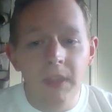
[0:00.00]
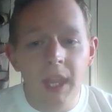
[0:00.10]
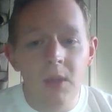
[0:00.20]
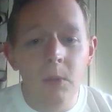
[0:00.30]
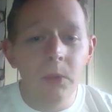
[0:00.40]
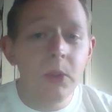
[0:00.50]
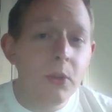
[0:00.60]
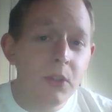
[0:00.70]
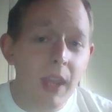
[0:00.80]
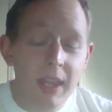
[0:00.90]

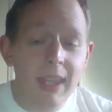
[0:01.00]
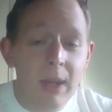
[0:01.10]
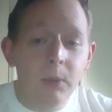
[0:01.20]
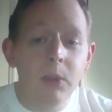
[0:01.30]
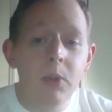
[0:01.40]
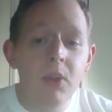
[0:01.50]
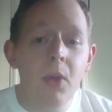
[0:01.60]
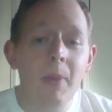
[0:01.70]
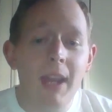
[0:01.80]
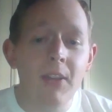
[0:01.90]
and they will do so
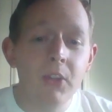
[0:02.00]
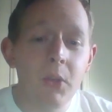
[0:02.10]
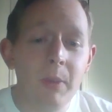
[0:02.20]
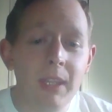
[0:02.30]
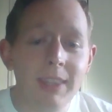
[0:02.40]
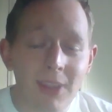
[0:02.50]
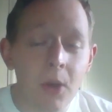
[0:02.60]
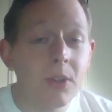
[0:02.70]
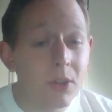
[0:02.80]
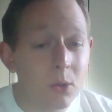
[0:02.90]
by assuming
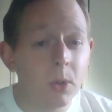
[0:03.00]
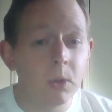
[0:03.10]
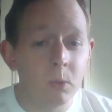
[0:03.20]
those historical